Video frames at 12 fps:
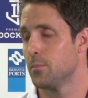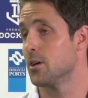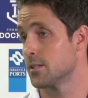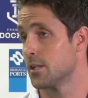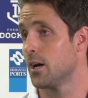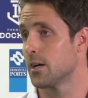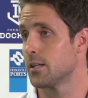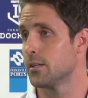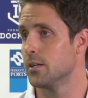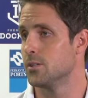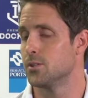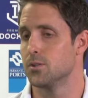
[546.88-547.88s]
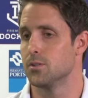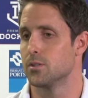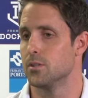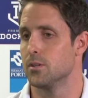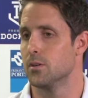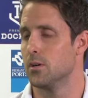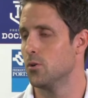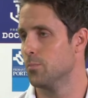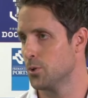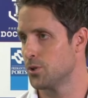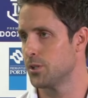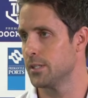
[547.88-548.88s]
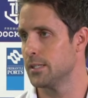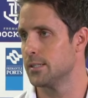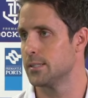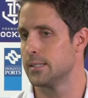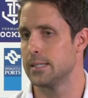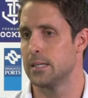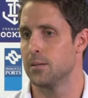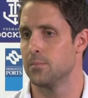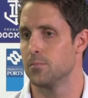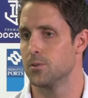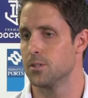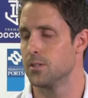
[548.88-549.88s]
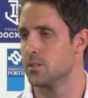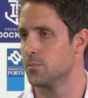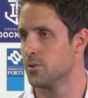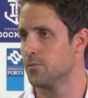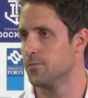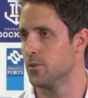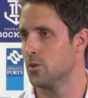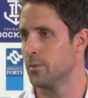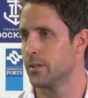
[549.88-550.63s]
Most likely, yeah. Schultz or Butcher was in some good form.